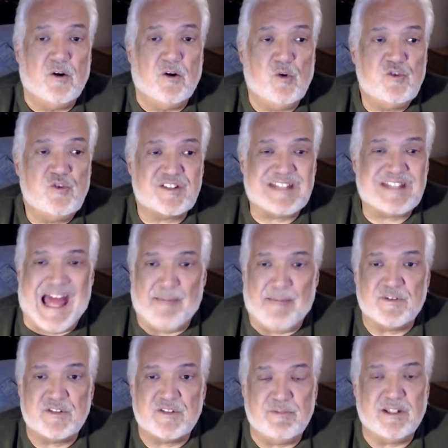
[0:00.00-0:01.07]
who just
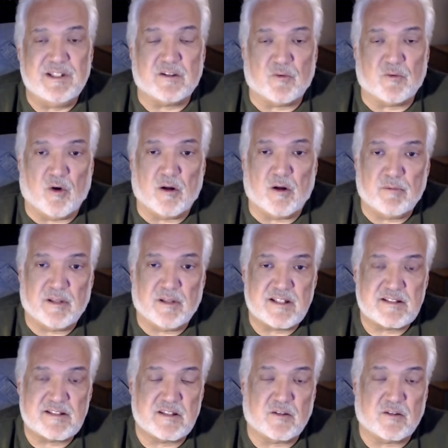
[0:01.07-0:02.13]
happened to be in the wrong
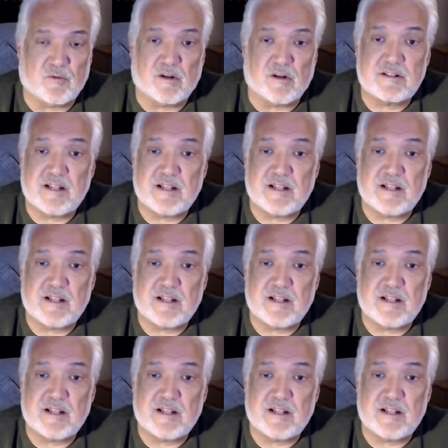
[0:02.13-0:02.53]
place at the wrong